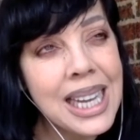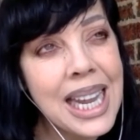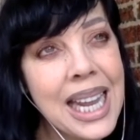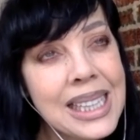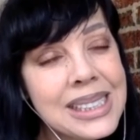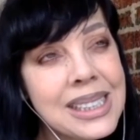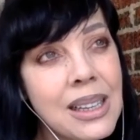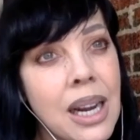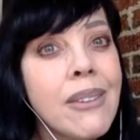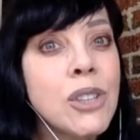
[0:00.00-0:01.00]
And
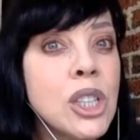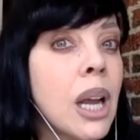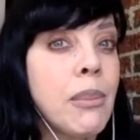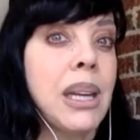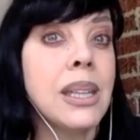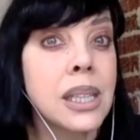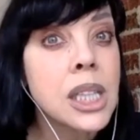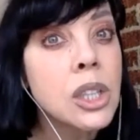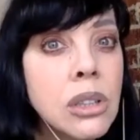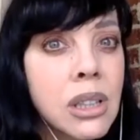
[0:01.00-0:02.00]
every time I
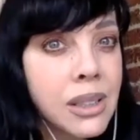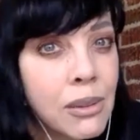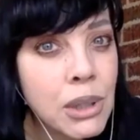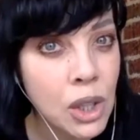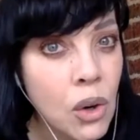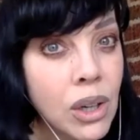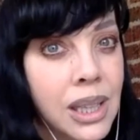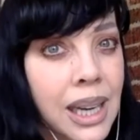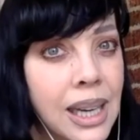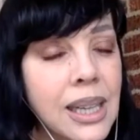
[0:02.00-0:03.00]
hear the
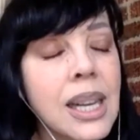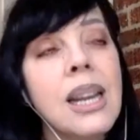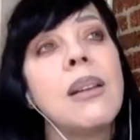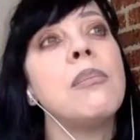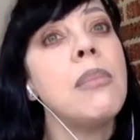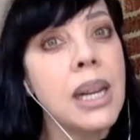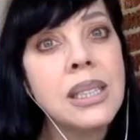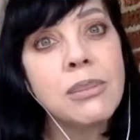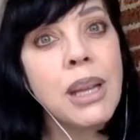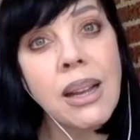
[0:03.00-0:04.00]
recording, it
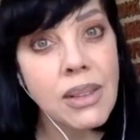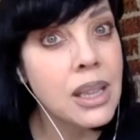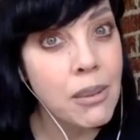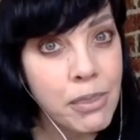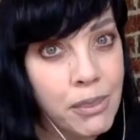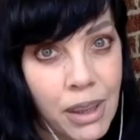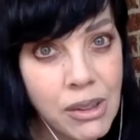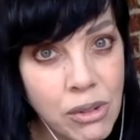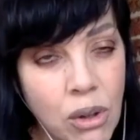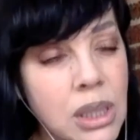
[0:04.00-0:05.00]
makes me have a lump in my
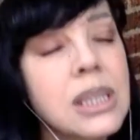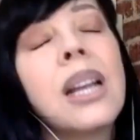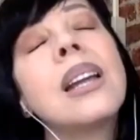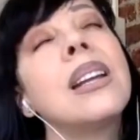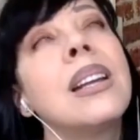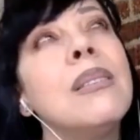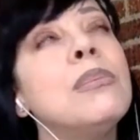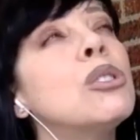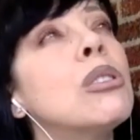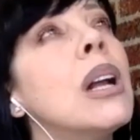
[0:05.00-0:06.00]
throat because I am
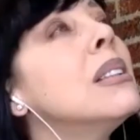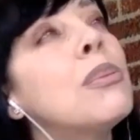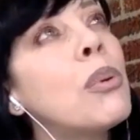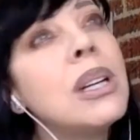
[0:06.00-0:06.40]
transported.